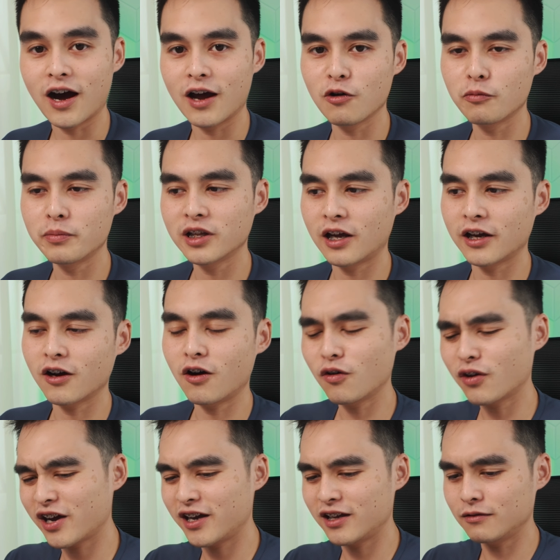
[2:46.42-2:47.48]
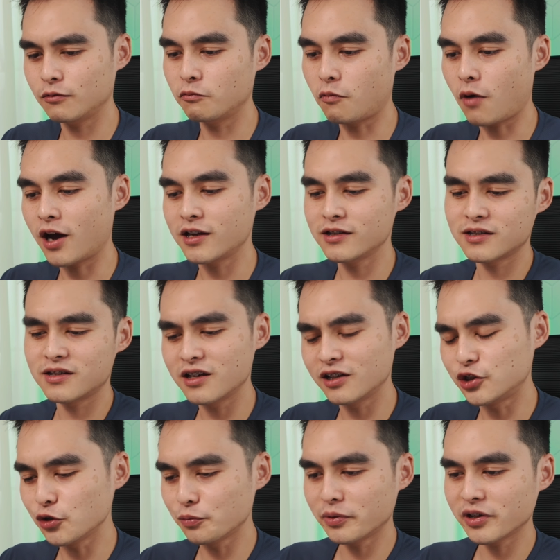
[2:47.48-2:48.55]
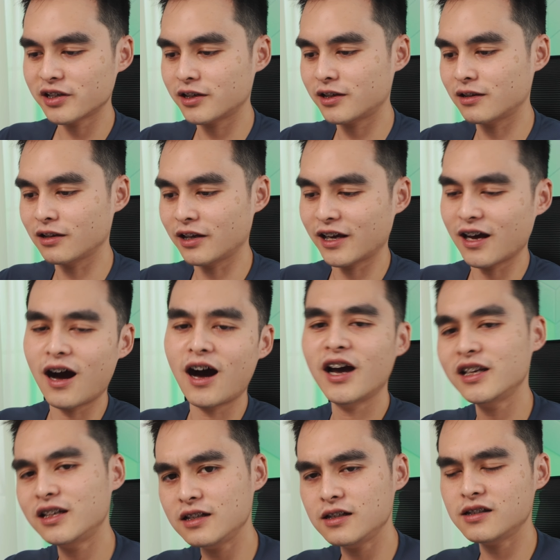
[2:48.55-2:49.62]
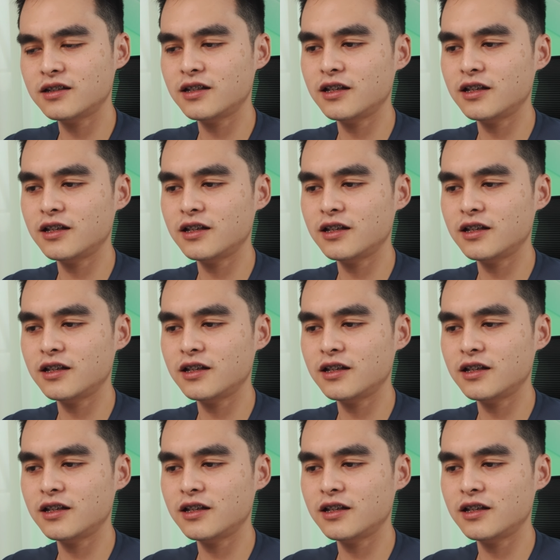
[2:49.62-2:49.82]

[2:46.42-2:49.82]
I will be like, okay, why is there duplicate like IDs